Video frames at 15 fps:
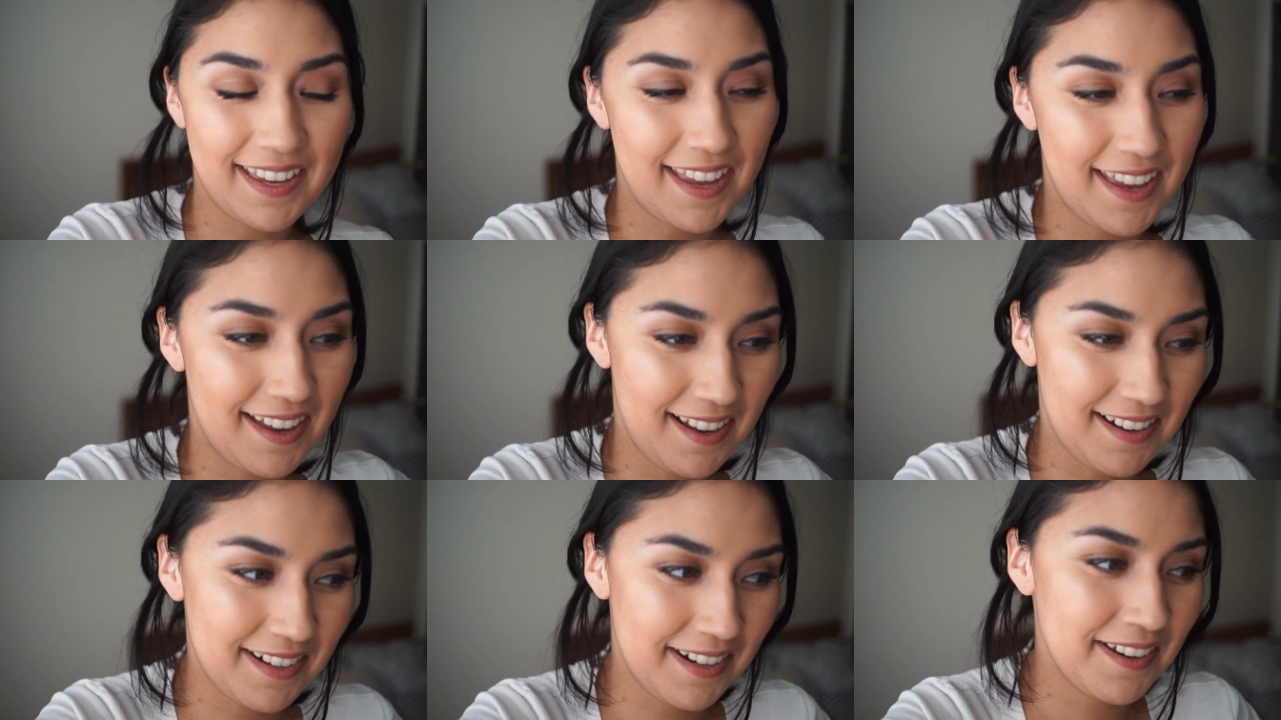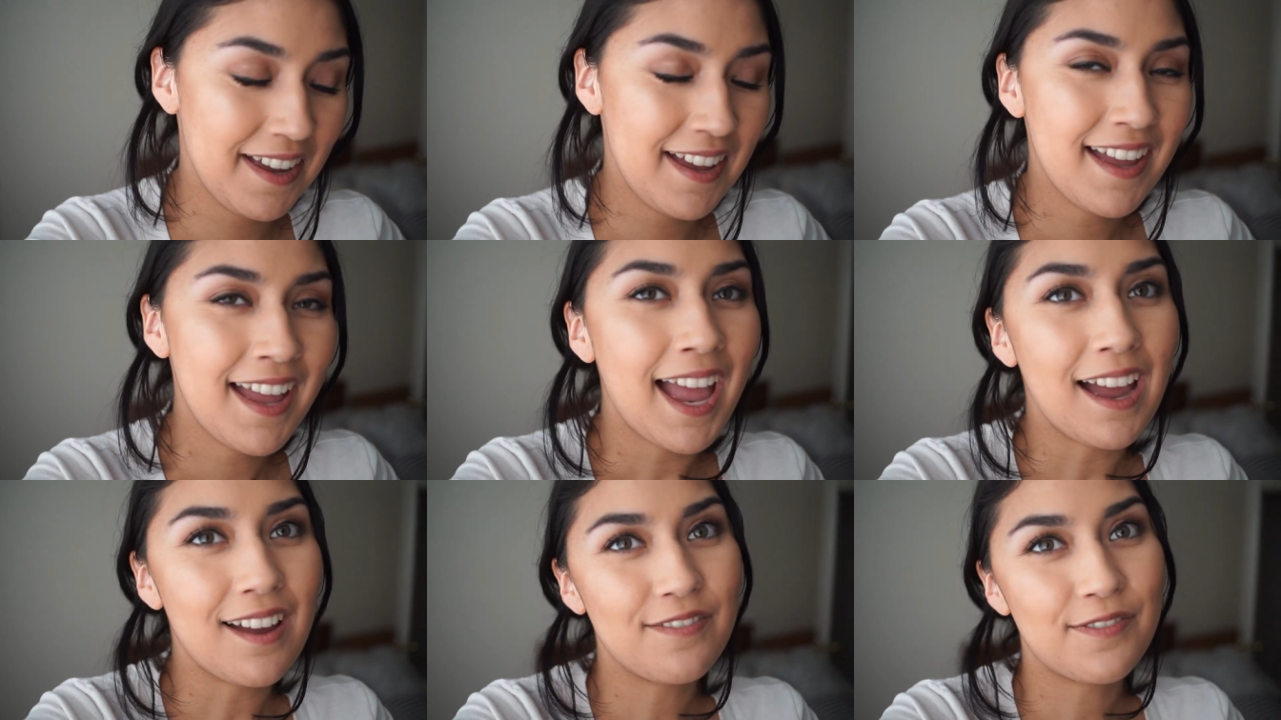And
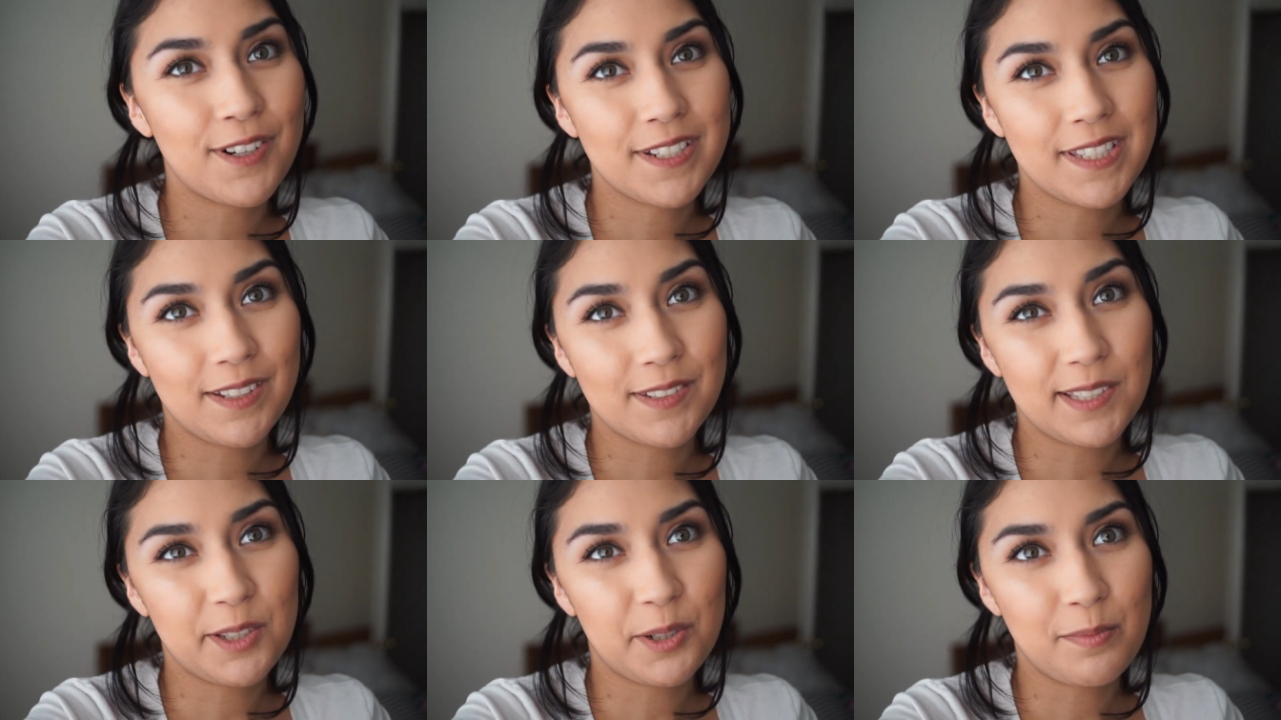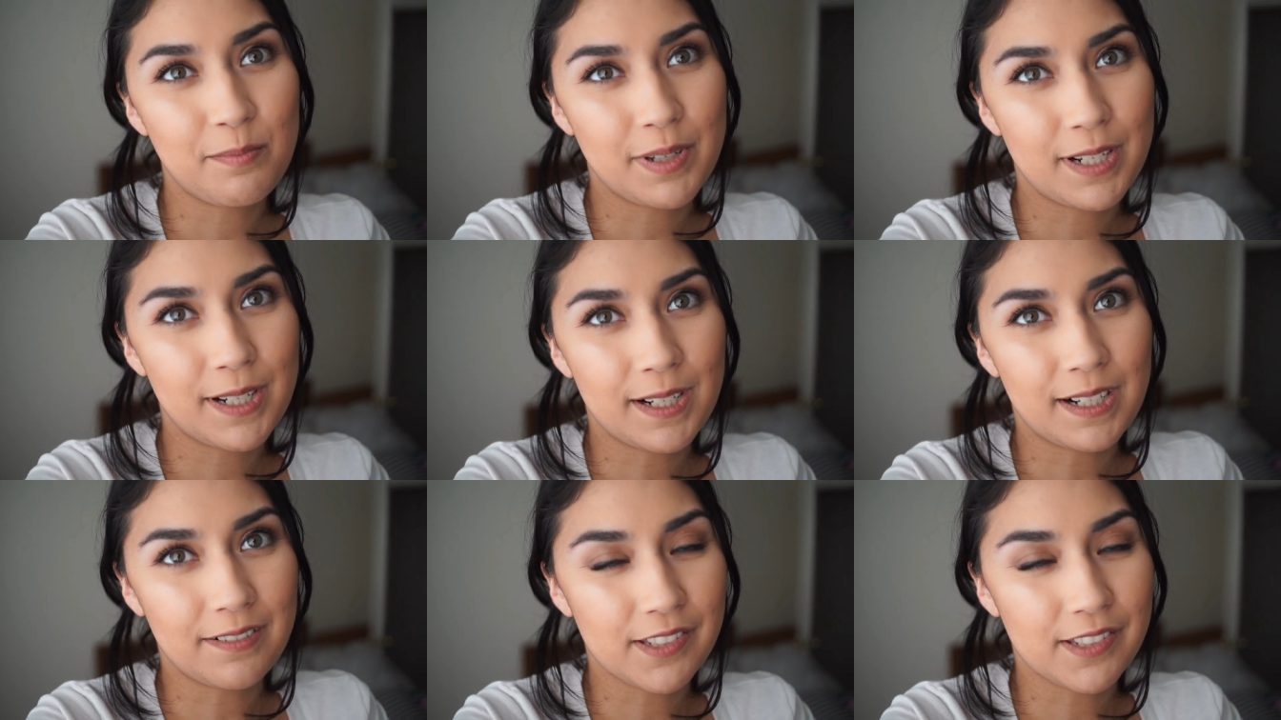at first I was a little bitter.